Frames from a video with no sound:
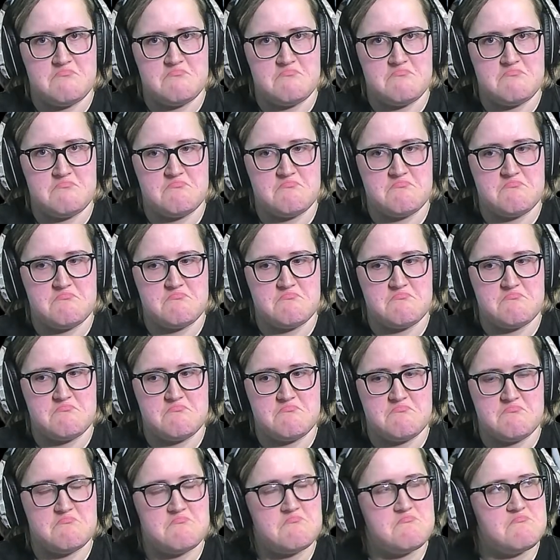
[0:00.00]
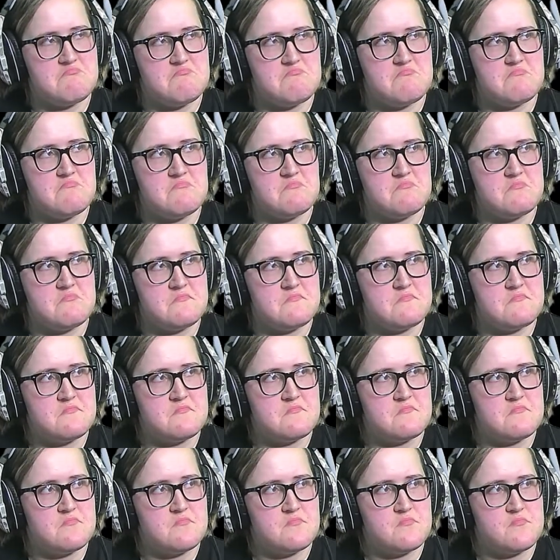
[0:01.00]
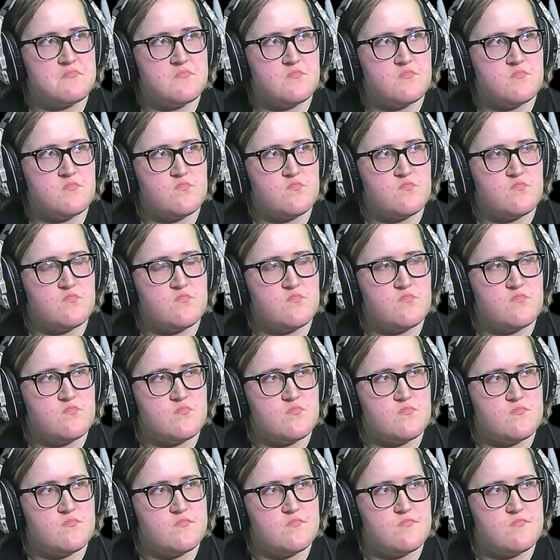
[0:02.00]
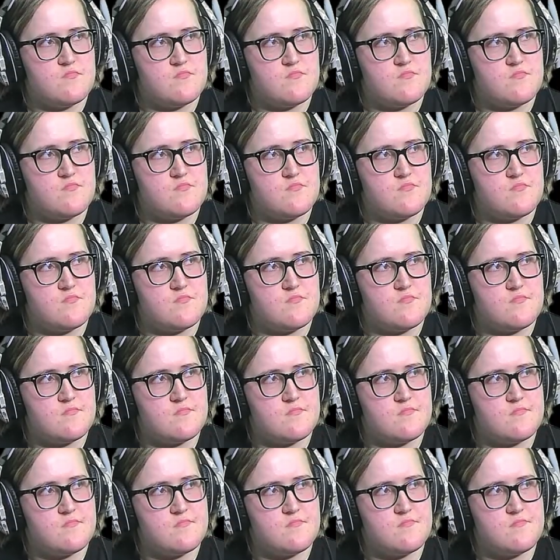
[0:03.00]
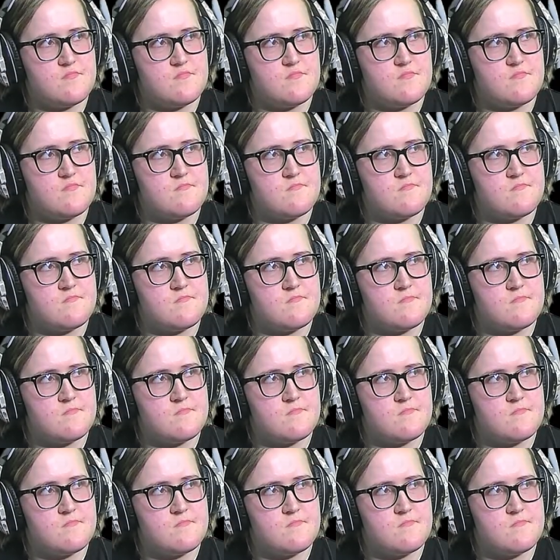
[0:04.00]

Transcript: This person isn't speaking.